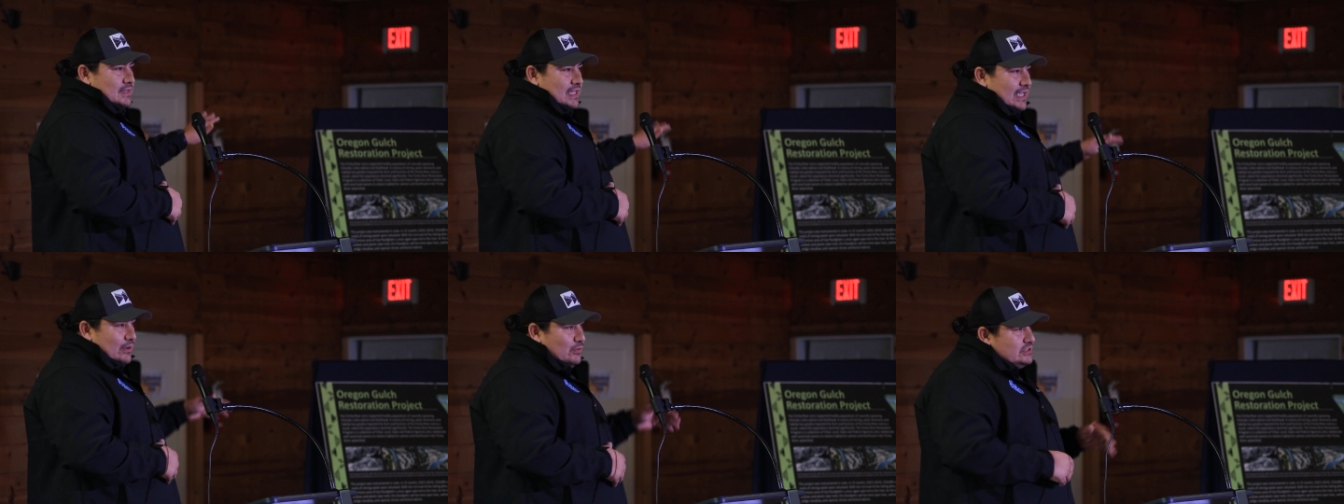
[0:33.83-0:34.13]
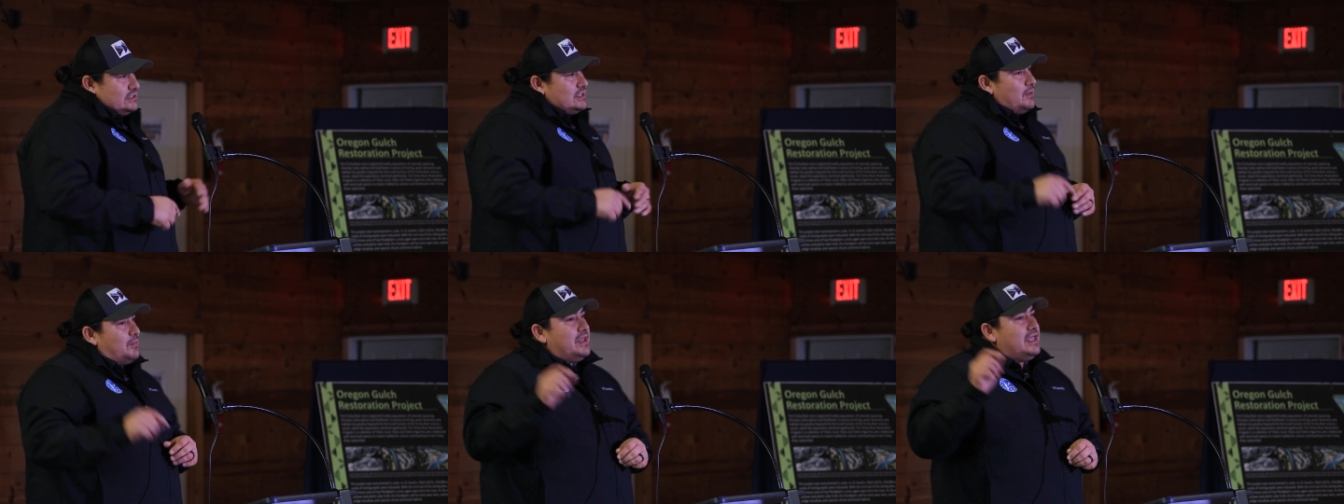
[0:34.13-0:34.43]
It
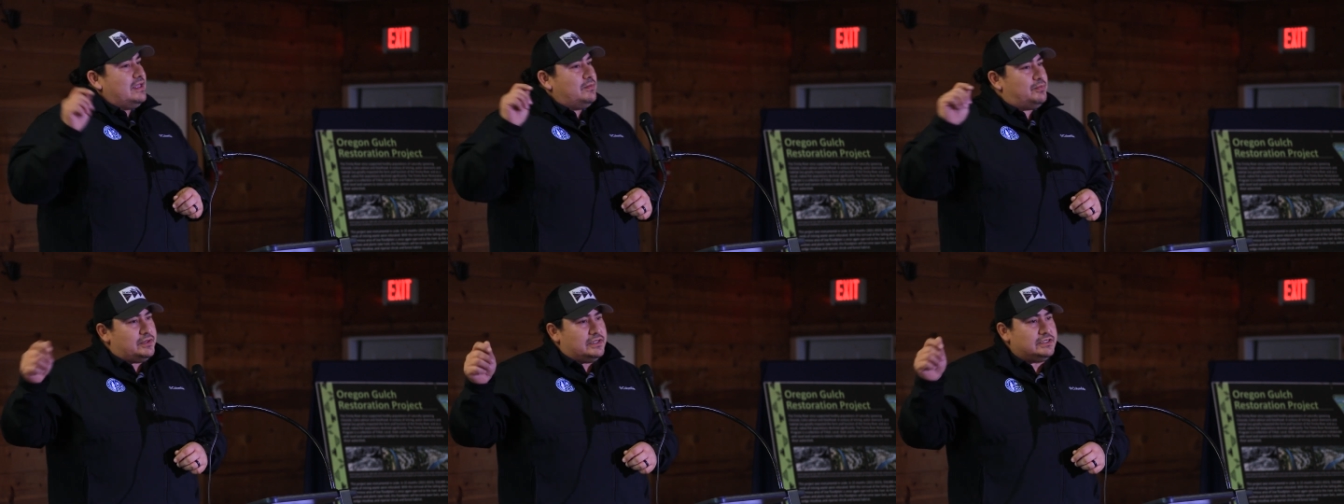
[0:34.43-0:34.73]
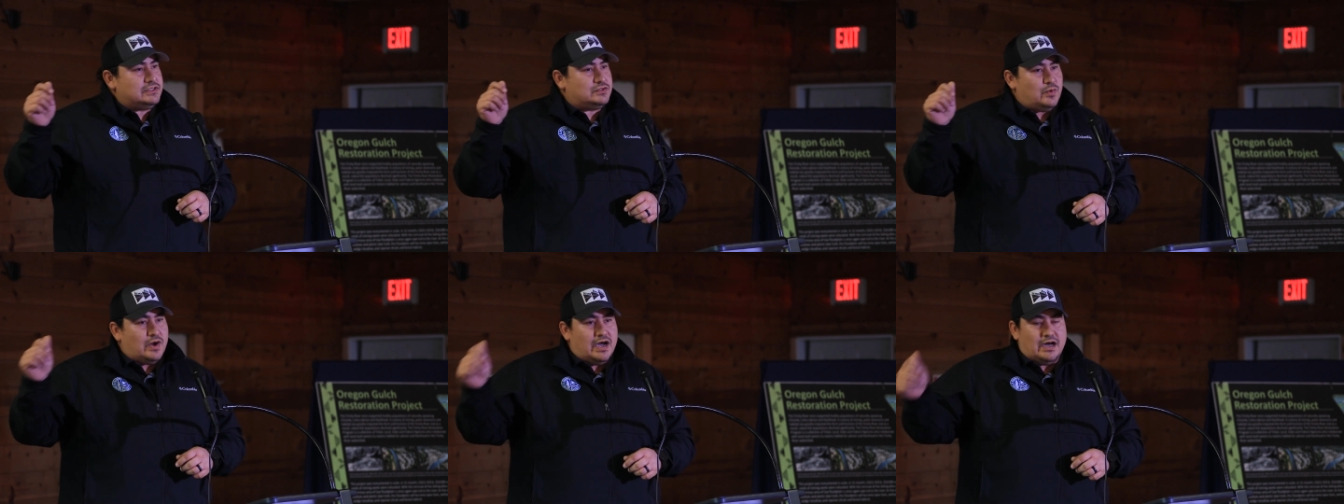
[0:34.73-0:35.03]
was the
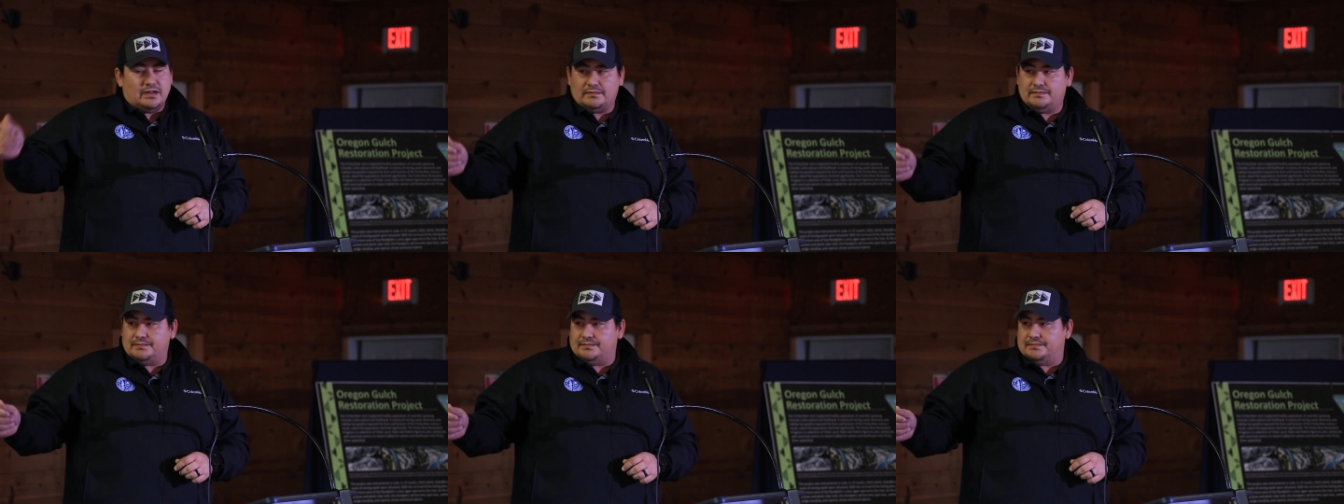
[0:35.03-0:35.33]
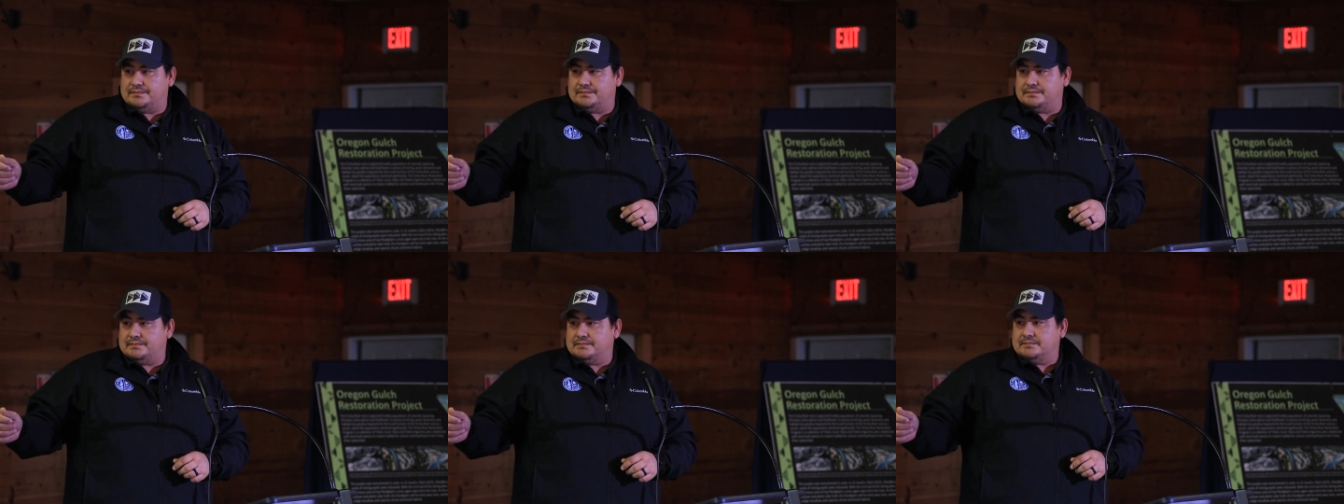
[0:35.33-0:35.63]
people as
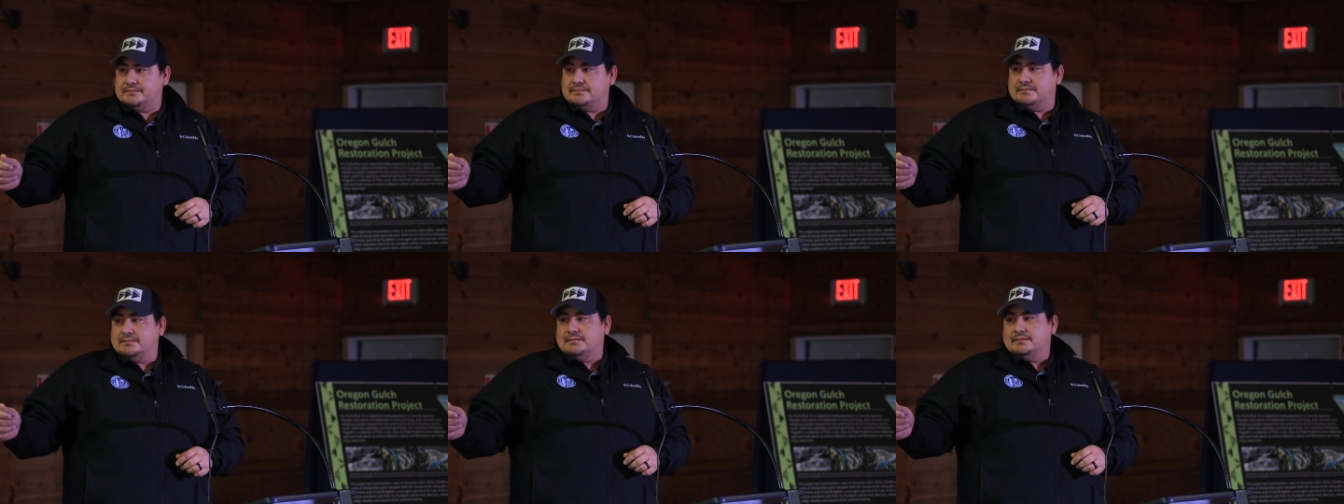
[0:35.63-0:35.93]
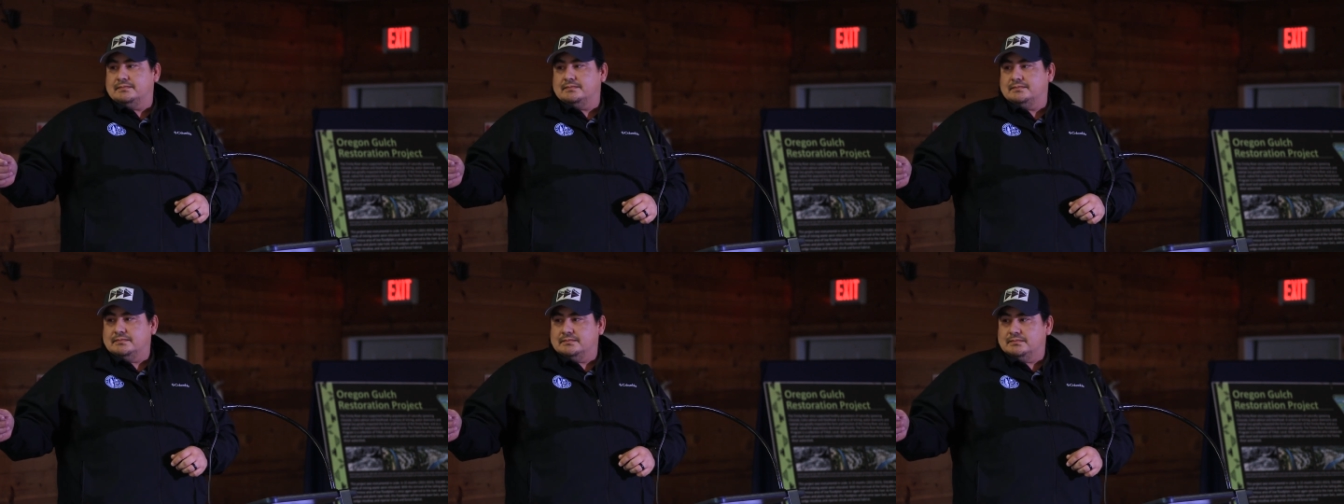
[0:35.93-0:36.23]
well.
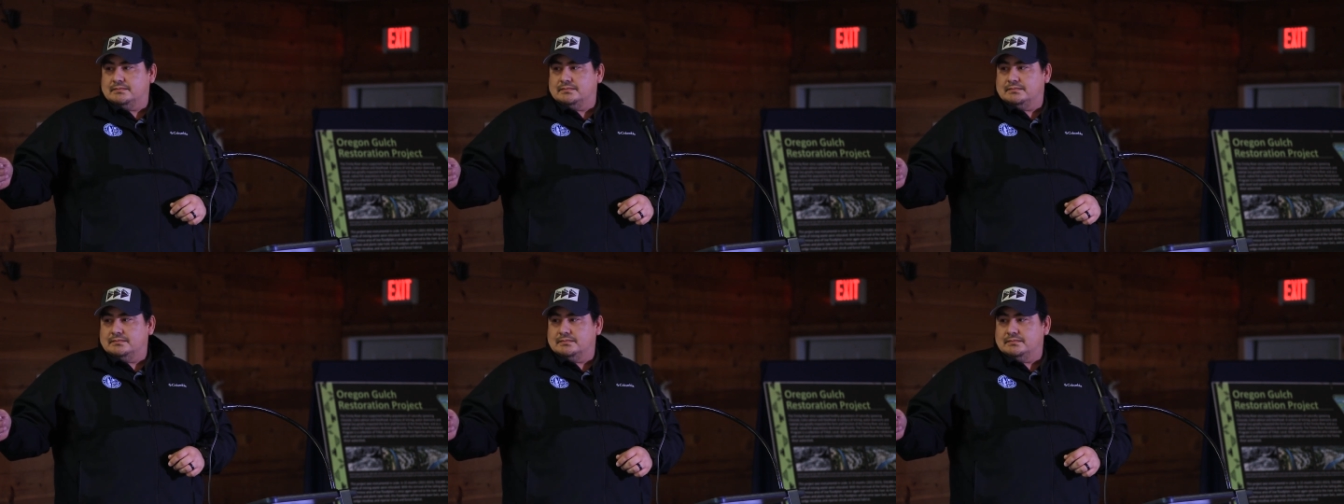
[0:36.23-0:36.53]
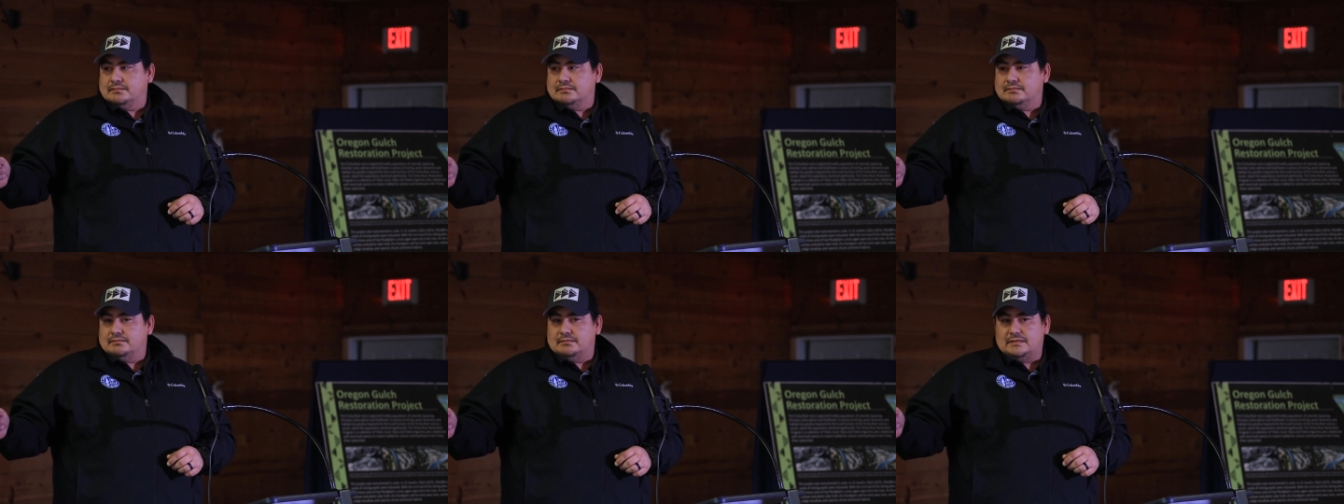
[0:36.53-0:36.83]

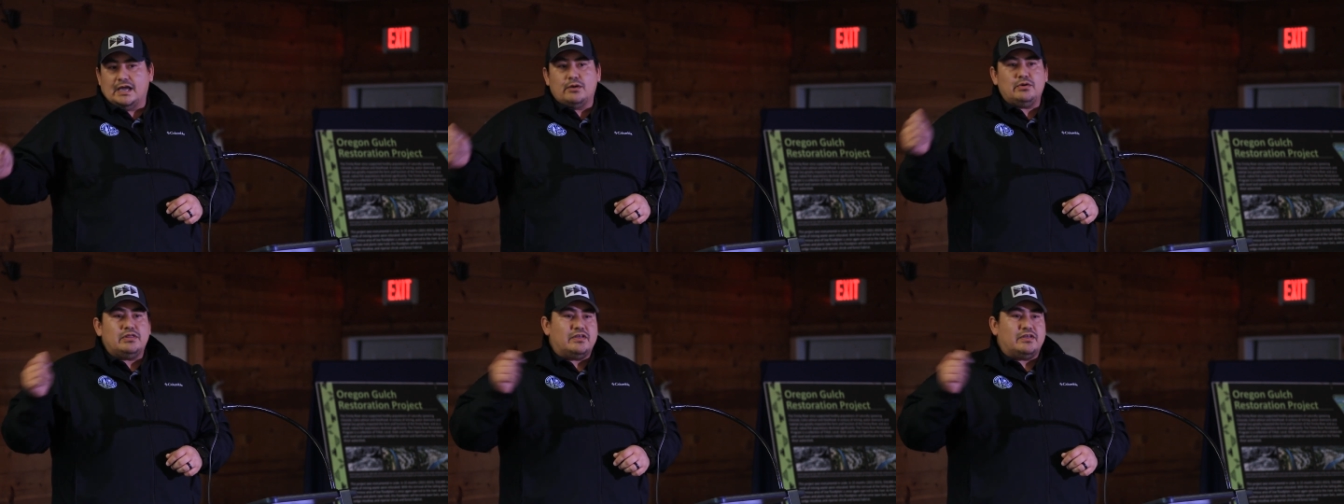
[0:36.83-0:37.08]
They